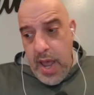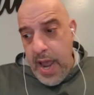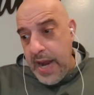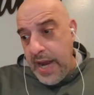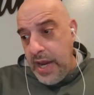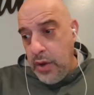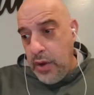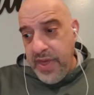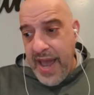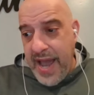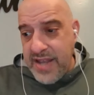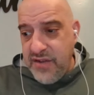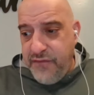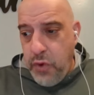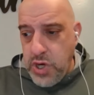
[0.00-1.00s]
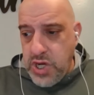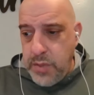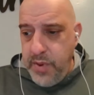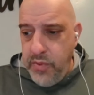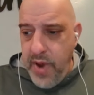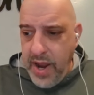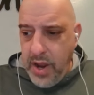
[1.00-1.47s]
and you know the guy's a force to
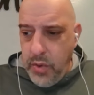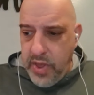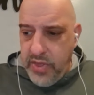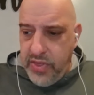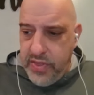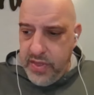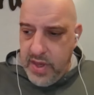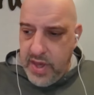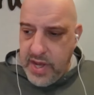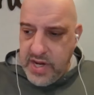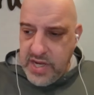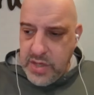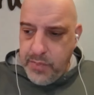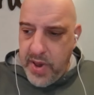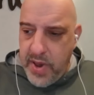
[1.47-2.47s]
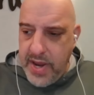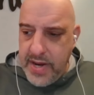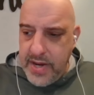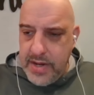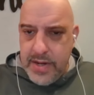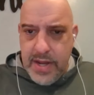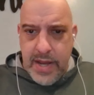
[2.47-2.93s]
be reckoned with, uh,
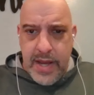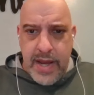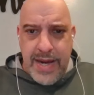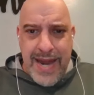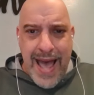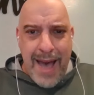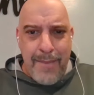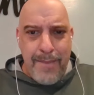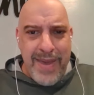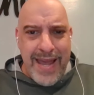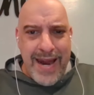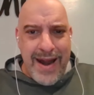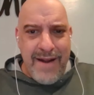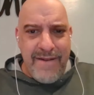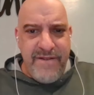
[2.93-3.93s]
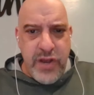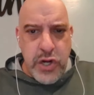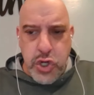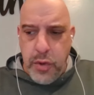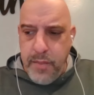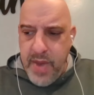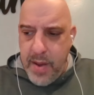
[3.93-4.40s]
despite uh, not being an
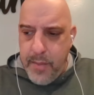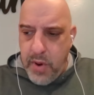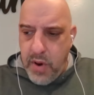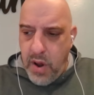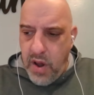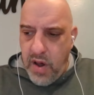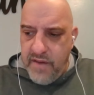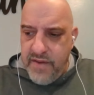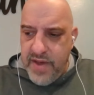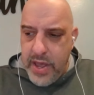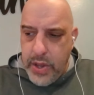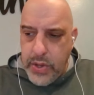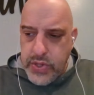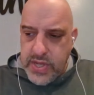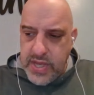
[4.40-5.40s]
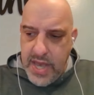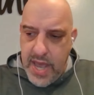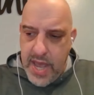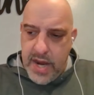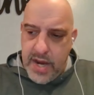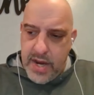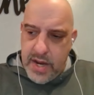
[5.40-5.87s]
official member of
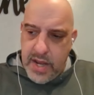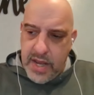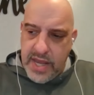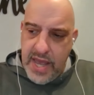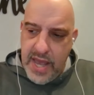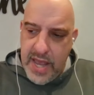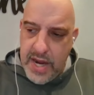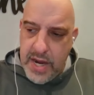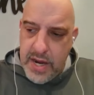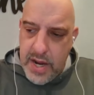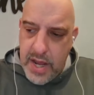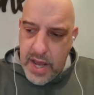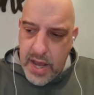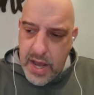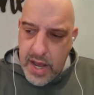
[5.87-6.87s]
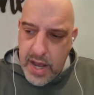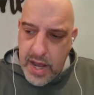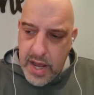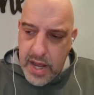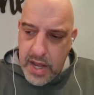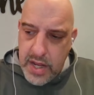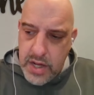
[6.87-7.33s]
LCN. Again,
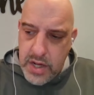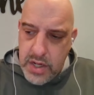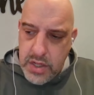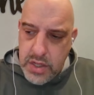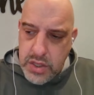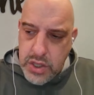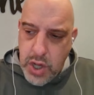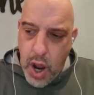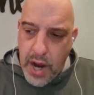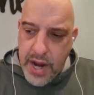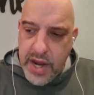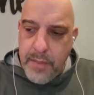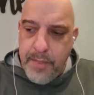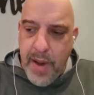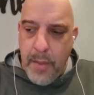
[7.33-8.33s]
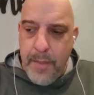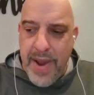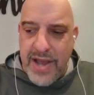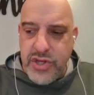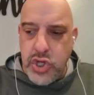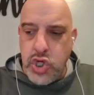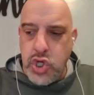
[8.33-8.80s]
uh, talking about
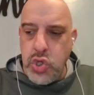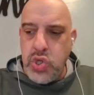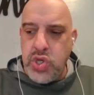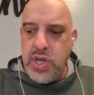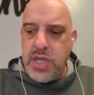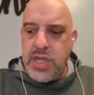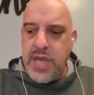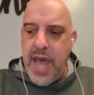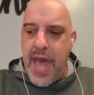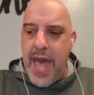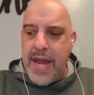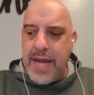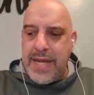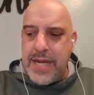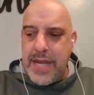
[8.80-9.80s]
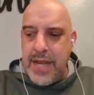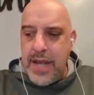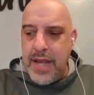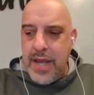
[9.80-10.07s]
Massachusetts at